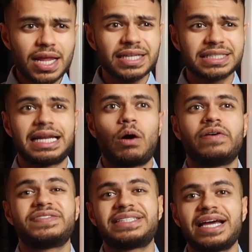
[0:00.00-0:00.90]
So now
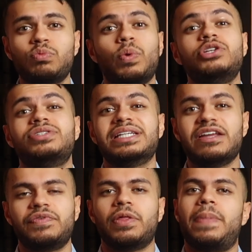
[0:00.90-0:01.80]
I've said when you
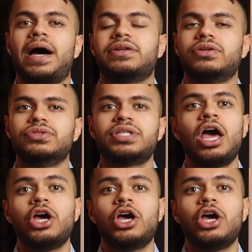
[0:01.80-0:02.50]
deliver the bad news,